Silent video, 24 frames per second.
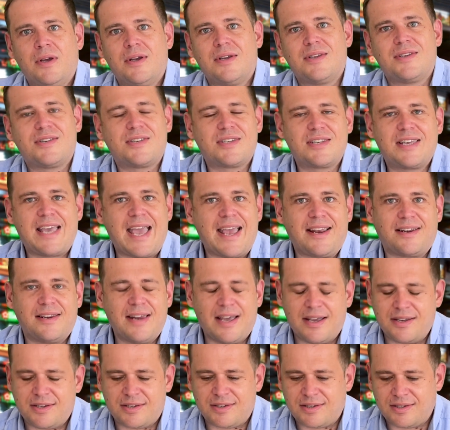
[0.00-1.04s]

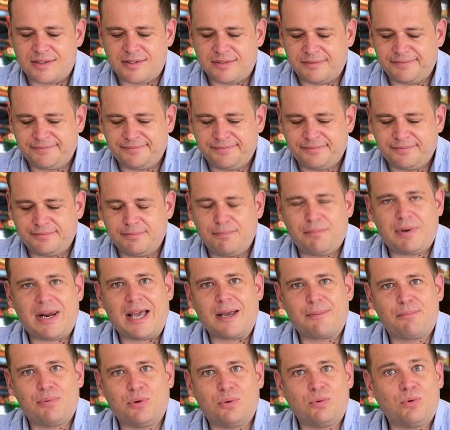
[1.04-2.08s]
Skegness,
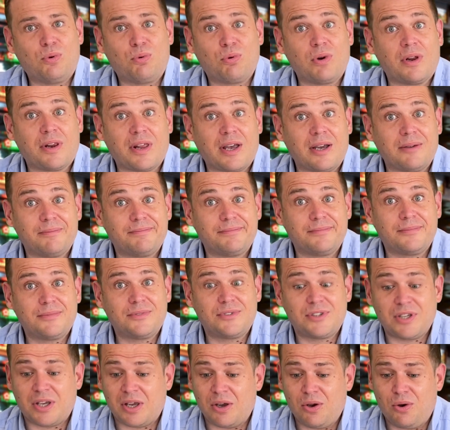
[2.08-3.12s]
Blackpool, all of that.
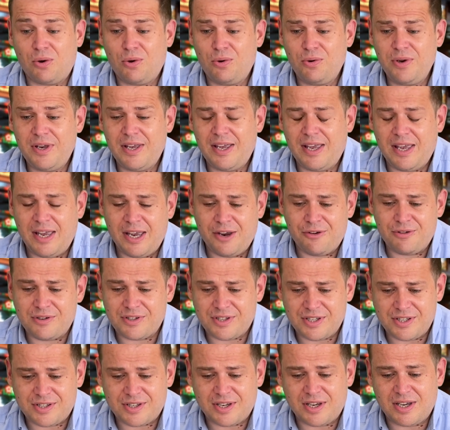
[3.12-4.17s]
Do you? All you hear is
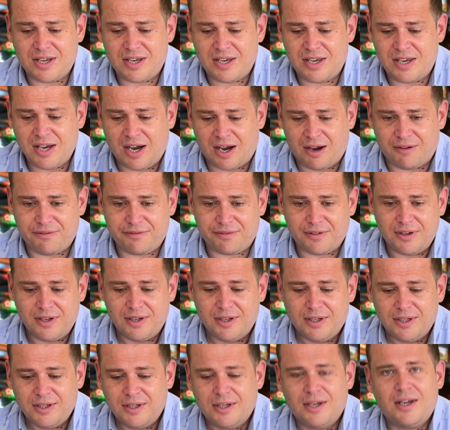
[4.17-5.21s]
this guff,
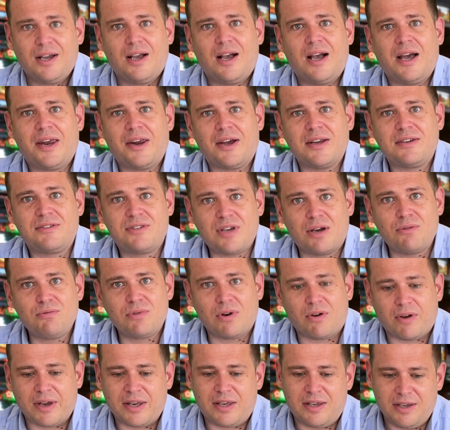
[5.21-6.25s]
and I don't
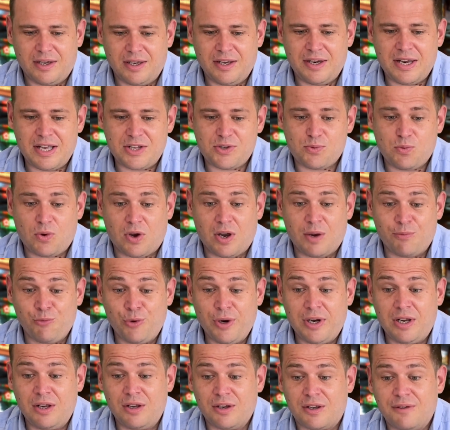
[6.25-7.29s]
like it, and that's why I'm
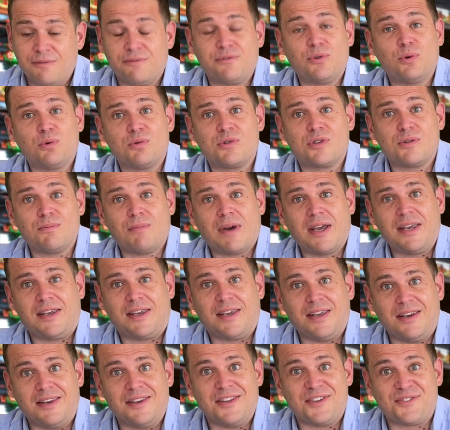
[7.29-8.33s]
really looking forward to
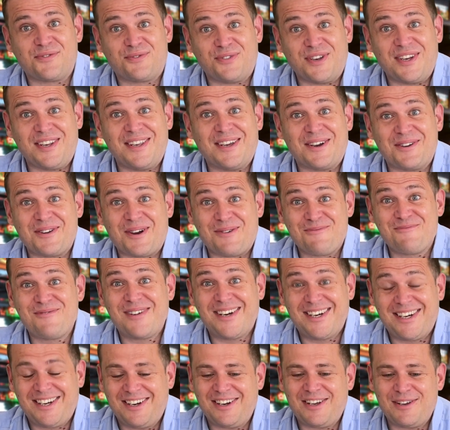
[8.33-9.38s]
making this video. I'm
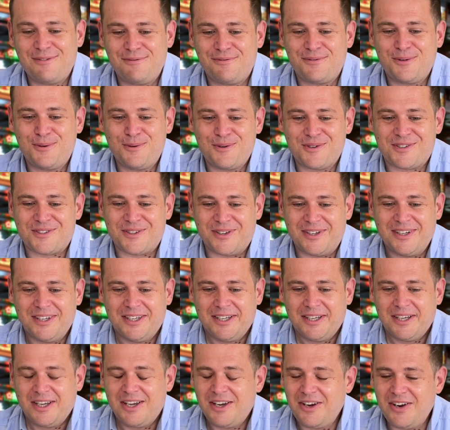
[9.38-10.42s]
really looking forward to it.
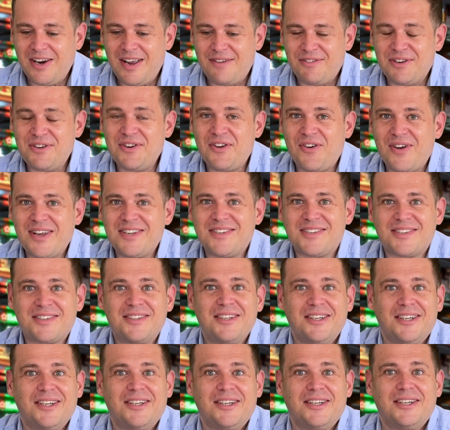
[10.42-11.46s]
I'm going to have
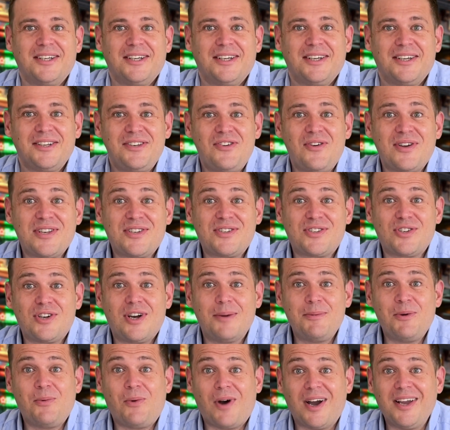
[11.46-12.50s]
a nice
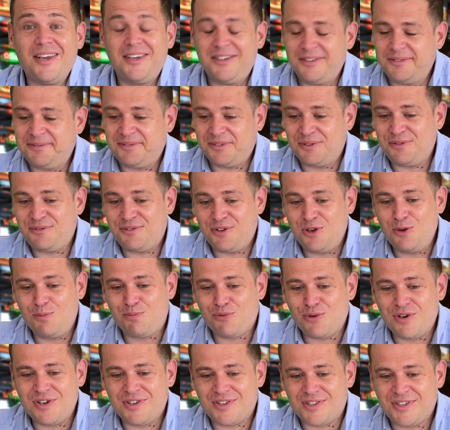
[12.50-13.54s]
time away, a few
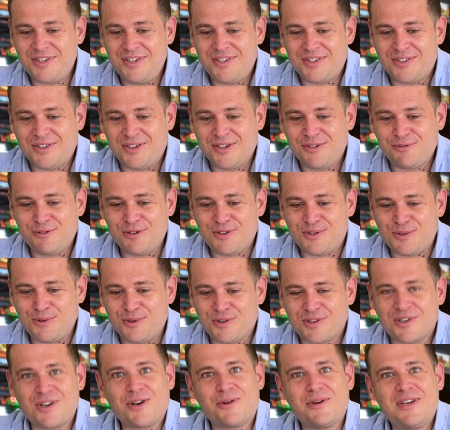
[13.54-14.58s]
British seaside
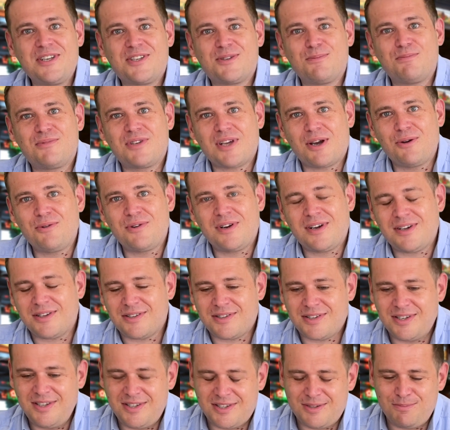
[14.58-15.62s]
resorts, going to eat some
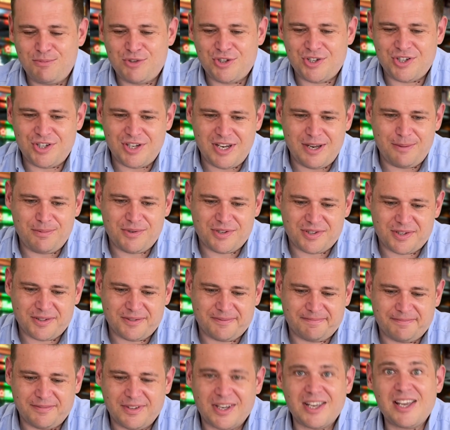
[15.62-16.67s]
donuts, eat some chips,
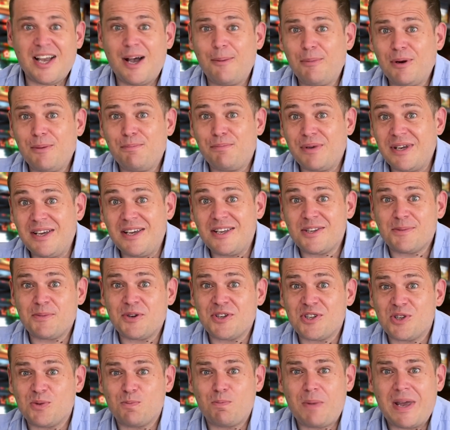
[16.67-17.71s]
a couple of beers. I
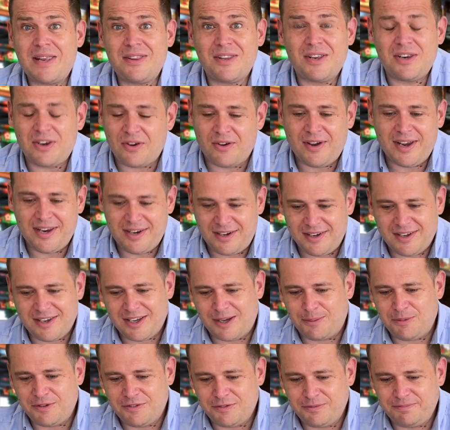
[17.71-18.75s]
might spend the night in a
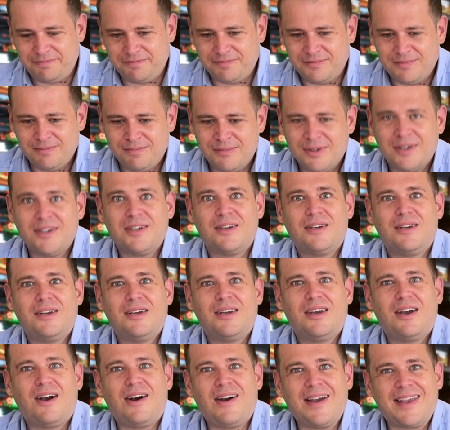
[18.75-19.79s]
couple of them.
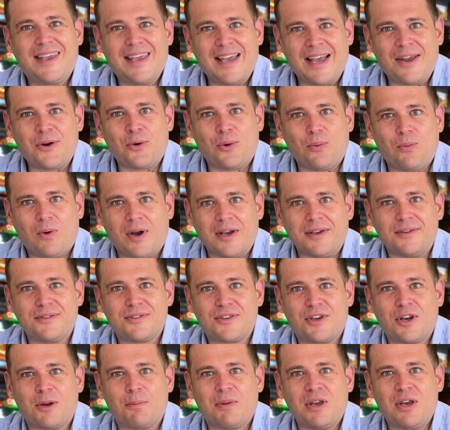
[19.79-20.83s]
I cannot wait. It's
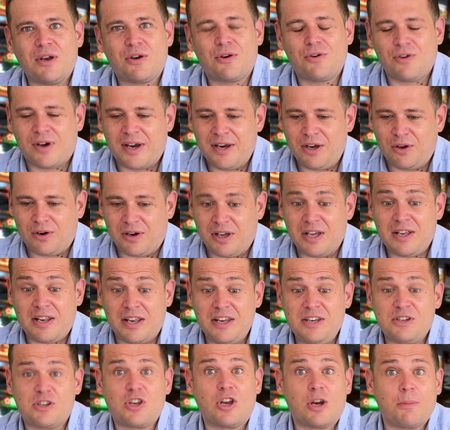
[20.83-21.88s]
going to be a great
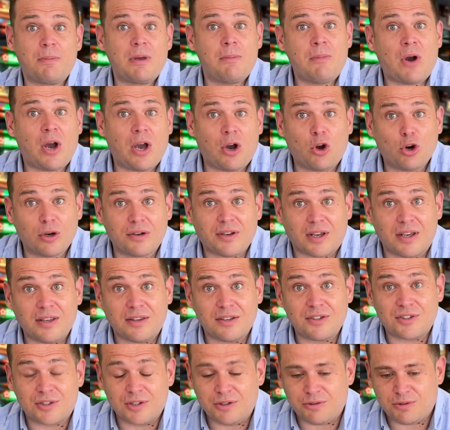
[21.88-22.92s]
holiday. It's going to be my holiday
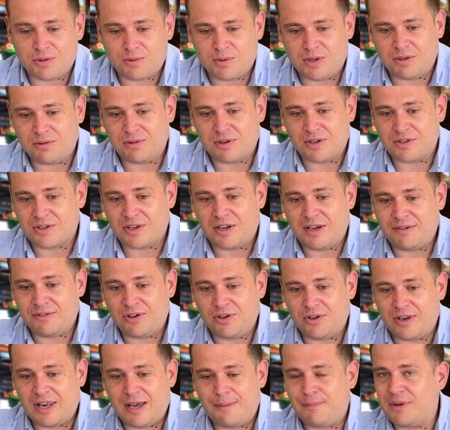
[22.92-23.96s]
this year as well, because I haven't
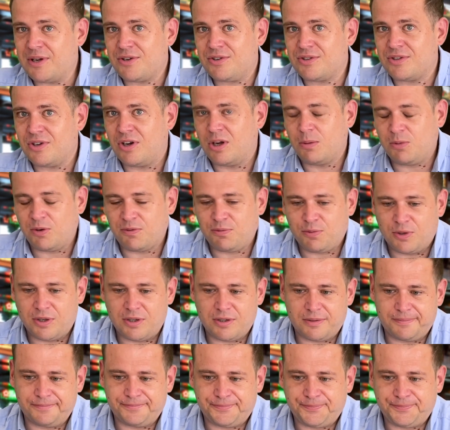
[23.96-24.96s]
got that much time off work.